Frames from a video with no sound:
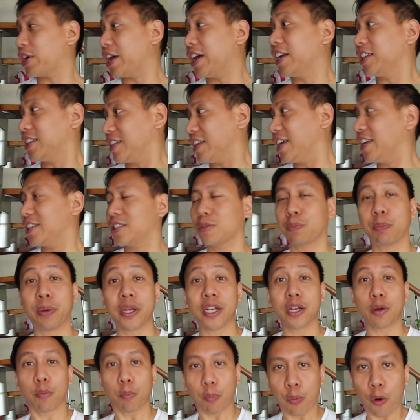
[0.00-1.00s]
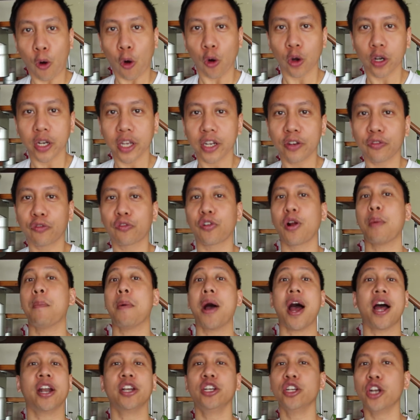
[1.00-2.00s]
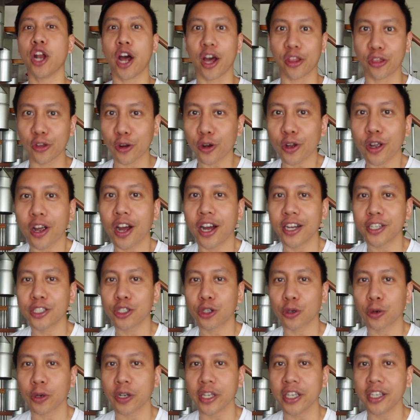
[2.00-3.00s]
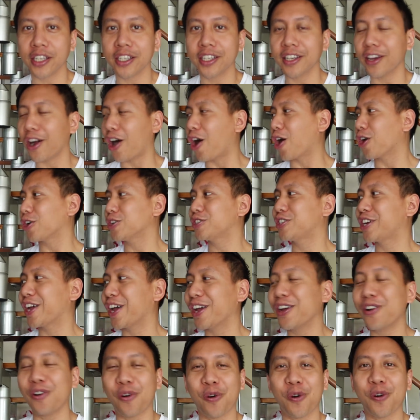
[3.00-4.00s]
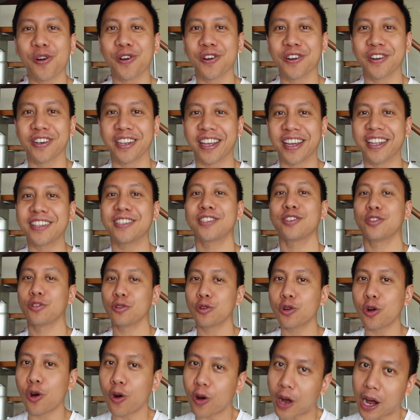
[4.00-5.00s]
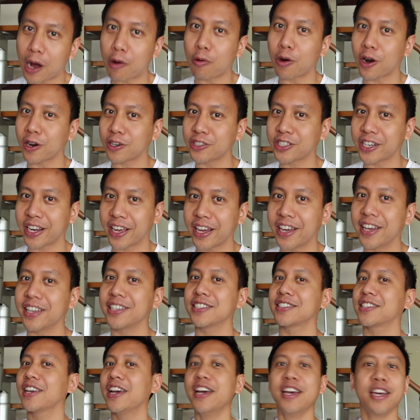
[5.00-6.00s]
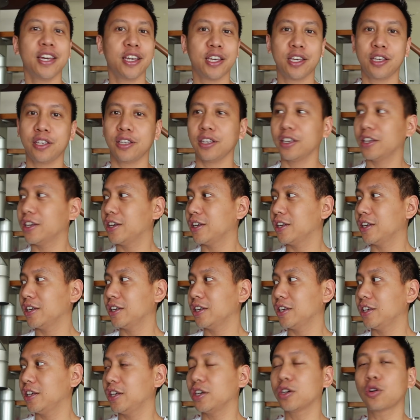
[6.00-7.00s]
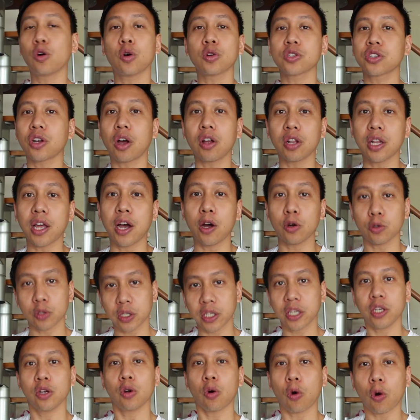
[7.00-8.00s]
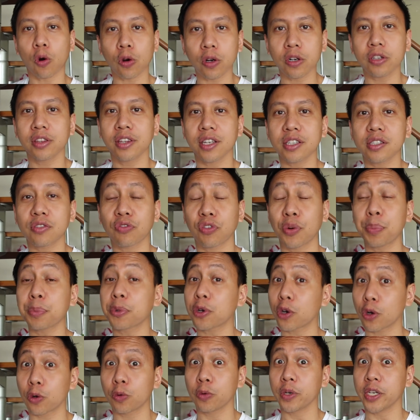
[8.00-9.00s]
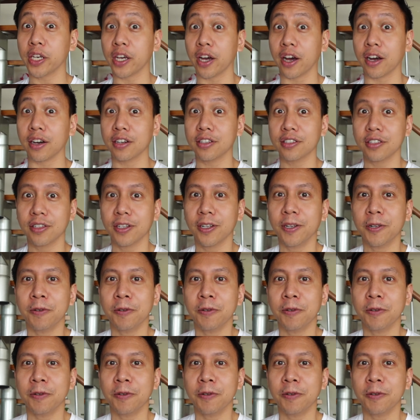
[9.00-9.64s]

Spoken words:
It's been imported from another country. RJ ordered it. You know how RJ is. He goes all out. He ordered this from Korea.